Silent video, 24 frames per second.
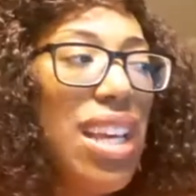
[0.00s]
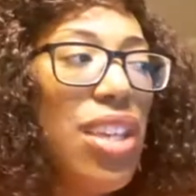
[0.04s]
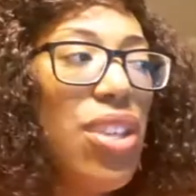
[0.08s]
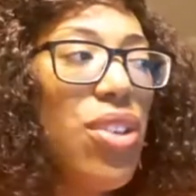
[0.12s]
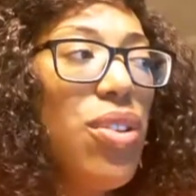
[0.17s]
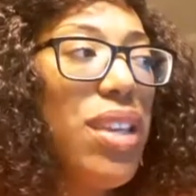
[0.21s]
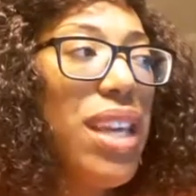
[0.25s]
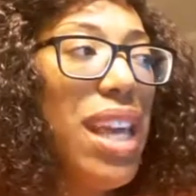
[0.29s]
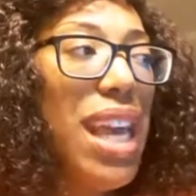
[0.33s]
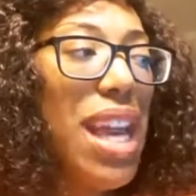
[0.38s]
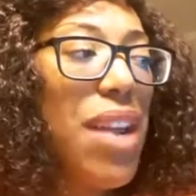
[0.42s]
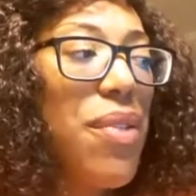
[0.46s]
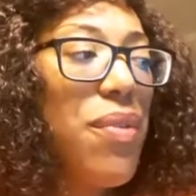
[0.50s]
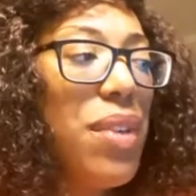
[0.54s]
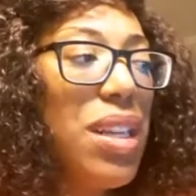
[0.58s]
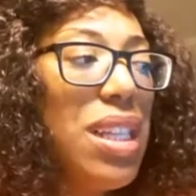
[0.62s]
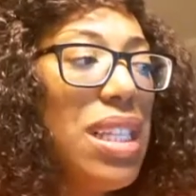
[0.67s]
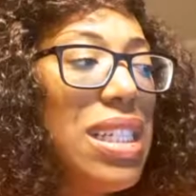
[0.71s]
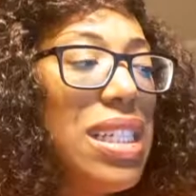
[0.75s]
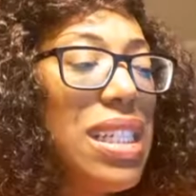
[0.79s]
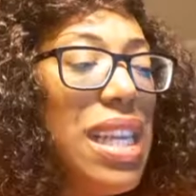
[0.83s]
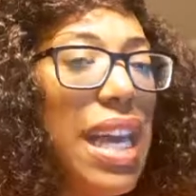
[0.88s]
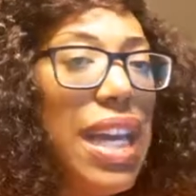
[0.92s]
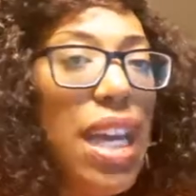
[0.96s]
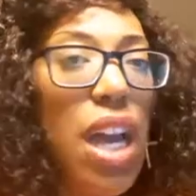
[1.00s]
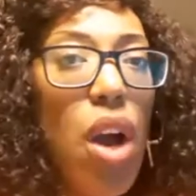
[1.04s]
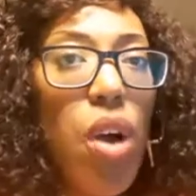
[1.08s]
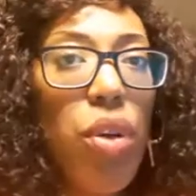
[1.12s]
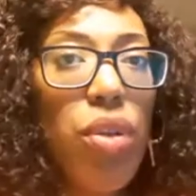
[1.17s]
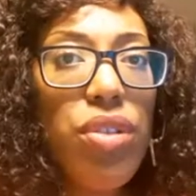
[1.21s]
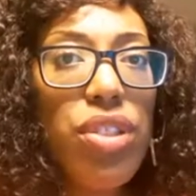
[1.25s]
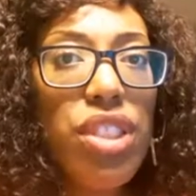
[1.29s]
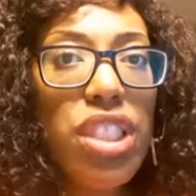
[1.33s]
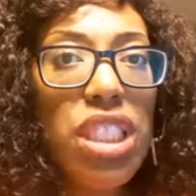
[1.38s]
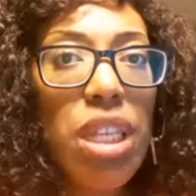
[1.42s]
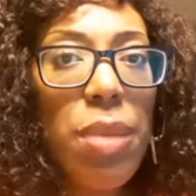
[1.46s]
You can't really take
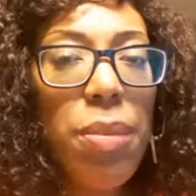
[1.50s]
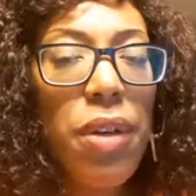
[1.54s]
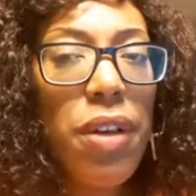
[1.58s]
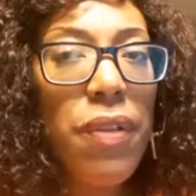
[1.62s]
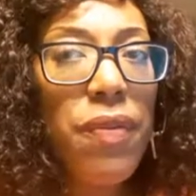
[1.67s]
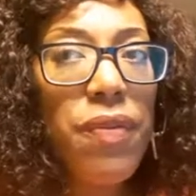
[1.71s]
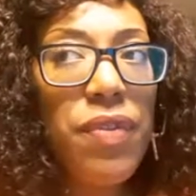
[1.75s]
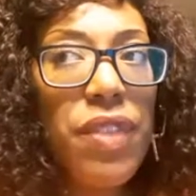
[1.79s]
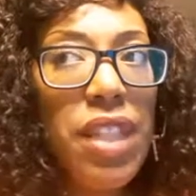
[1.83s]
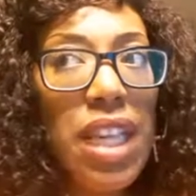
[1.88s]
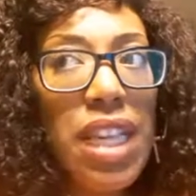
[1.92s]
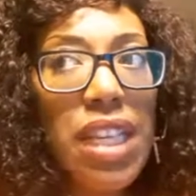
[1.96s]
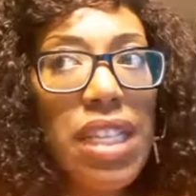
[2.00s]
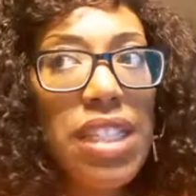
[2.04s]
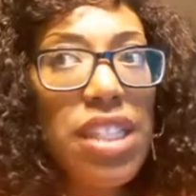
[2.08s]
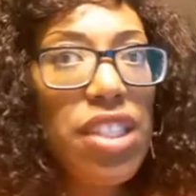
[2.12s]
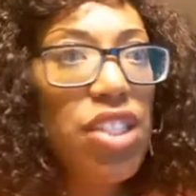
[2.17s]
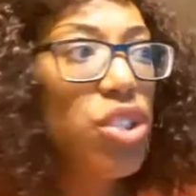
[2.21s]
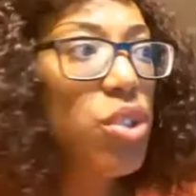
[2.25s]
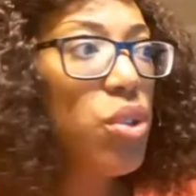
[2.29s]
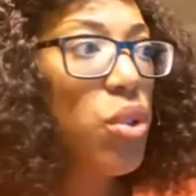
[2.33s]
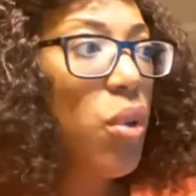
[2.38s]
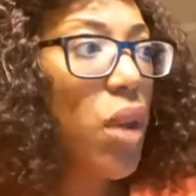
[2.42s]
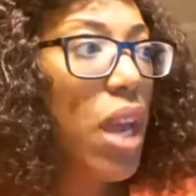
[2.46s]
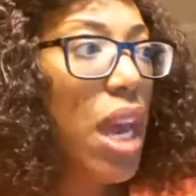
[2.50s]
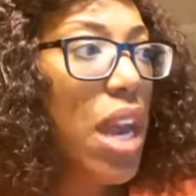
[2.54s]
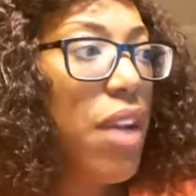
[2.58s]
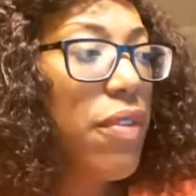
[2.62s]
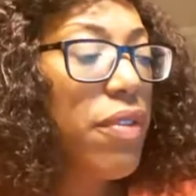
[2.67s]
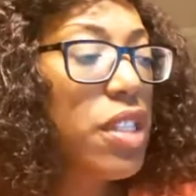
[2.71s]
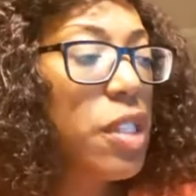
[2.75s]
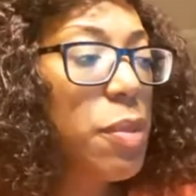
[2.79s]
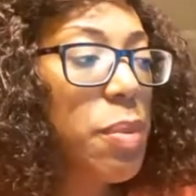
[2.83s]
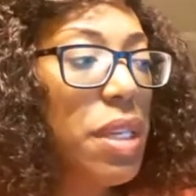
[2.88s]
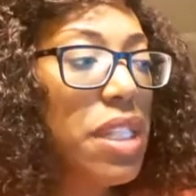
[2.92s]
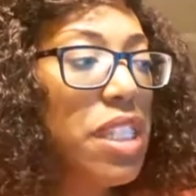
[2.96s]
ownership of things that you don't have
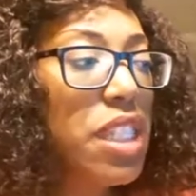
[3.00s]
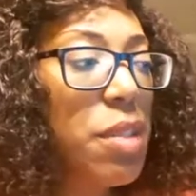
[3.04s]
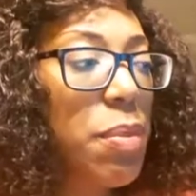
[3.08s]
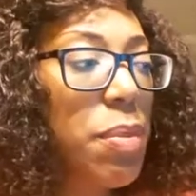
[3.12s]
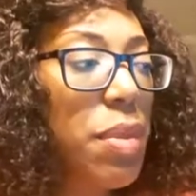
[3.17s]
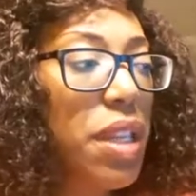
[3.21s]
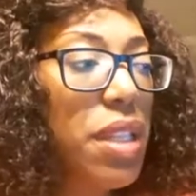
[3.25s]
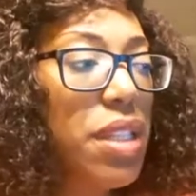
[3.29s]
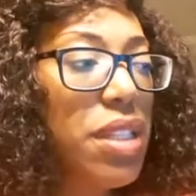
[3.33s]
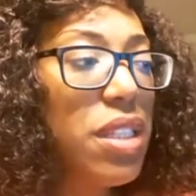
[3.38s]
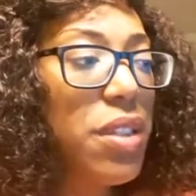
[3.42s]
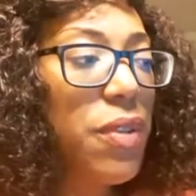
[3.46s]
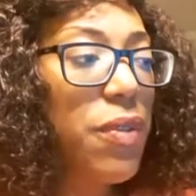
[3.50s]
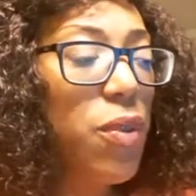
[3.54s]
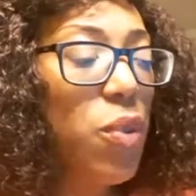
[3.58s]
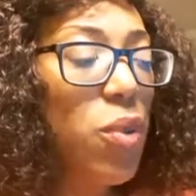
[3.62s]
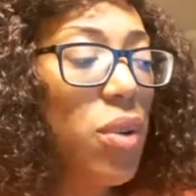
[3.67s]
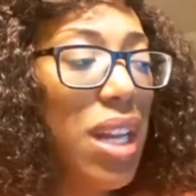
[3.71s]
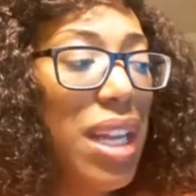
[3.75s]
responsibility for.